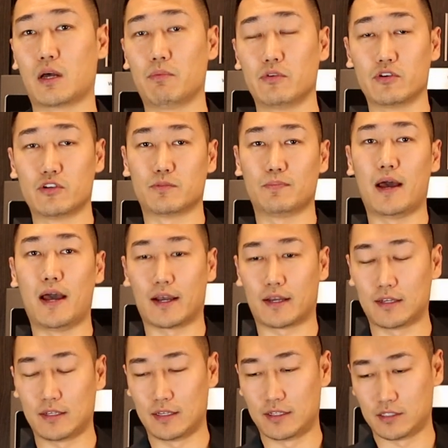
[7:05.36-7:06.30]
couple years
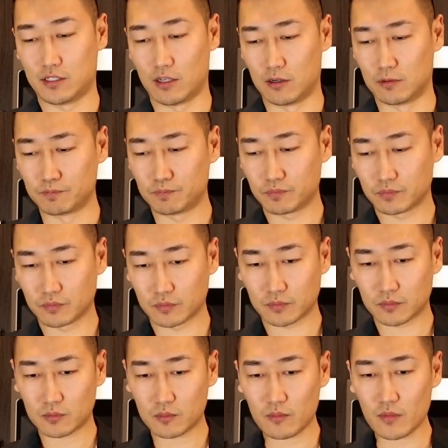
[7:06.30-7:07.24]
back. So
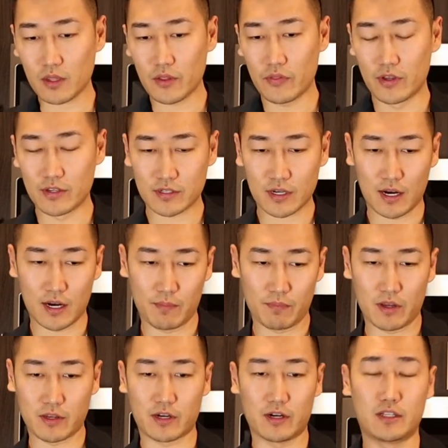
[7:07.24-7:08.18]
this guy,
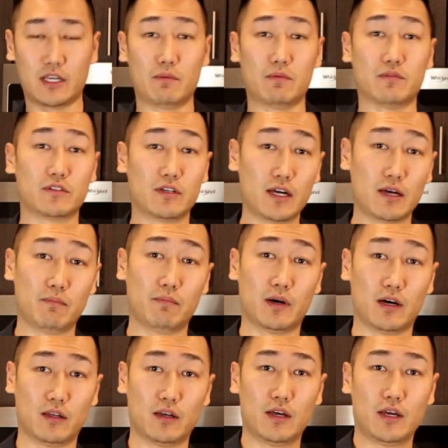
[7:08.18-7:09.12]
I'm not gonna name his name,
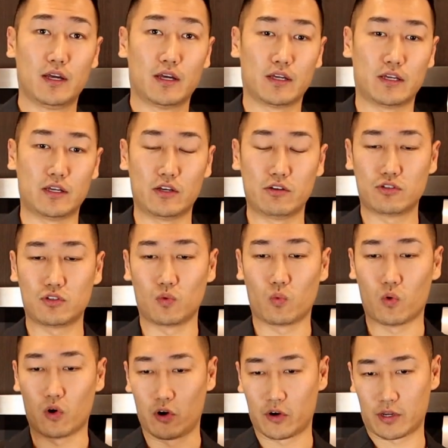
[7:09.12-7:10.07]
but he used to
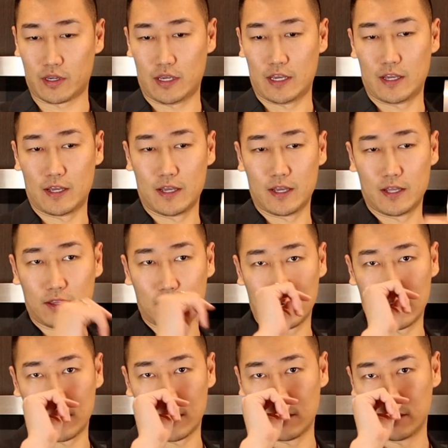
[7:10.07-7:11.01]
work in
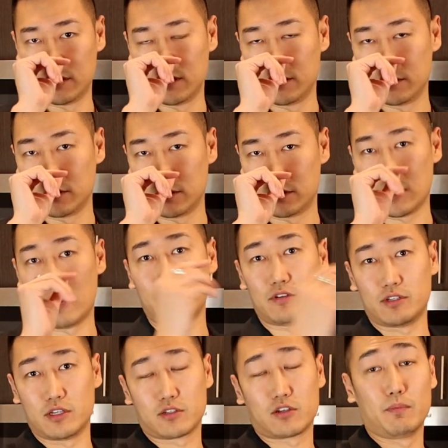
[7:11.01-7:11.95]
San
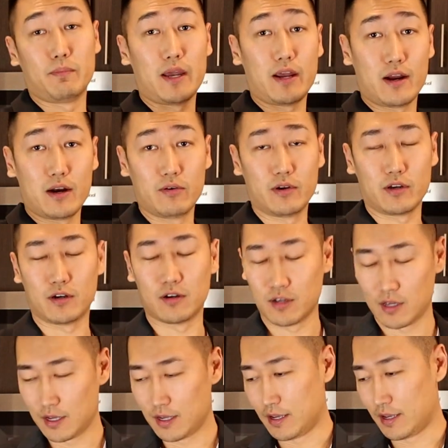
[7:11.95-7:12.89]
Francisco Bay Area,
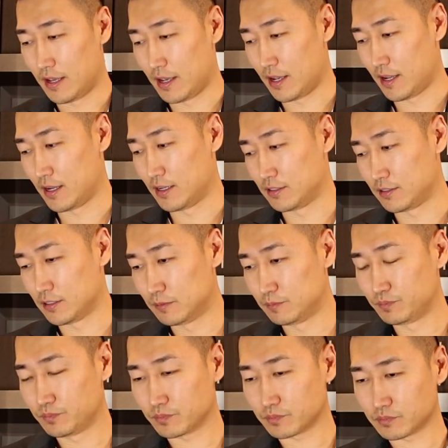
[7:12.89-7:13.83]
and
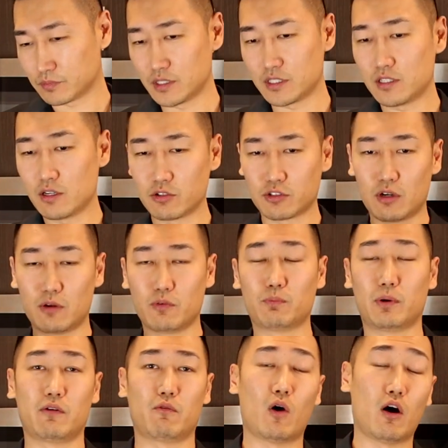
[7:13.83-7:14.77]
he was doing
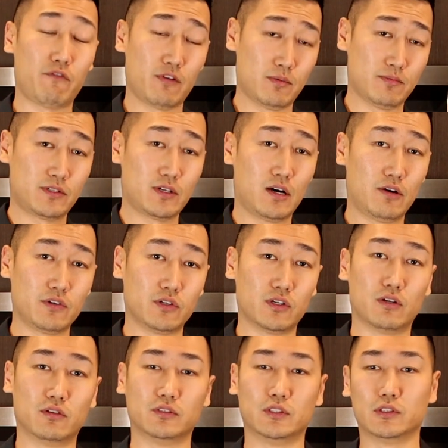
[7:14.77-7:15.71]
pretty well for himself. He
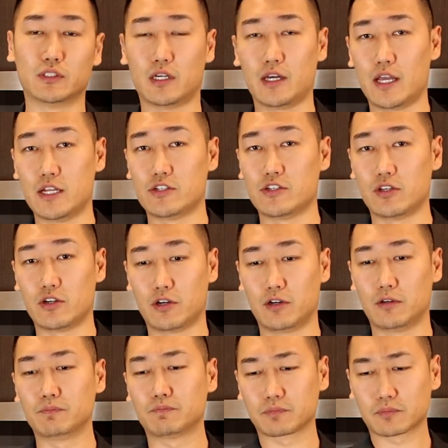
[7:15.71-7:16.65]
was an
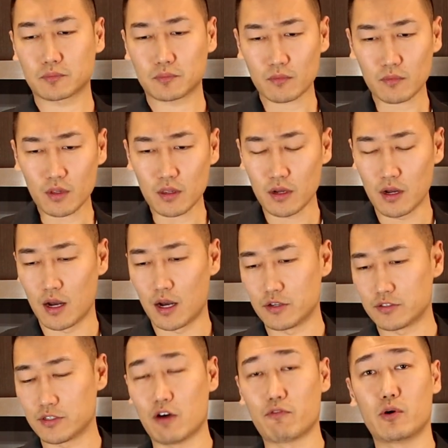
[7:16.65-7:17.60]
engineer,
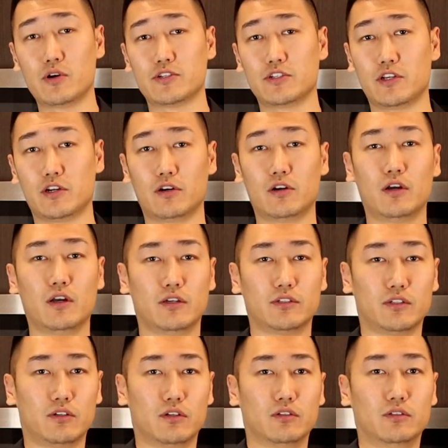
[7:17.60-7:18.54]
software engineer,
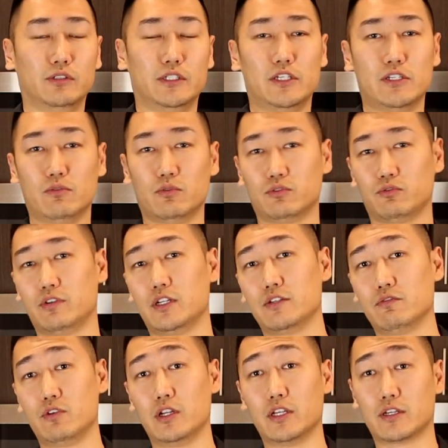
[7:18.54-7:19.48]
so he was
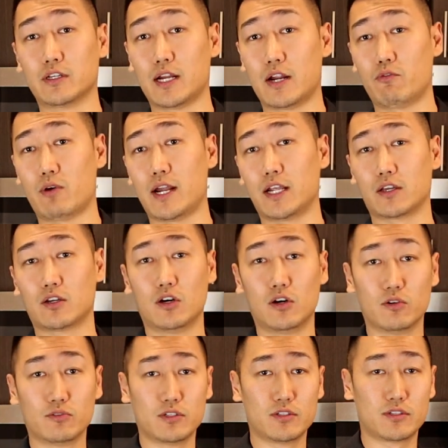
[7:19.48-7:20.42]
really good at writing
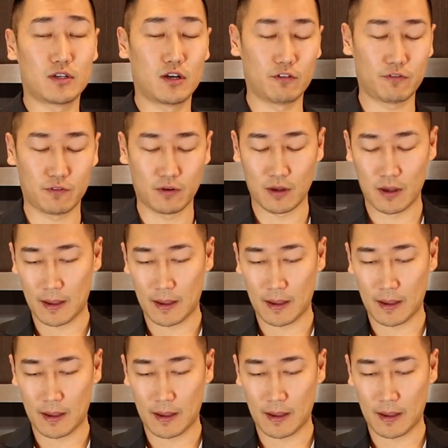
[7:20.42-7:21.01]
codes and stuff.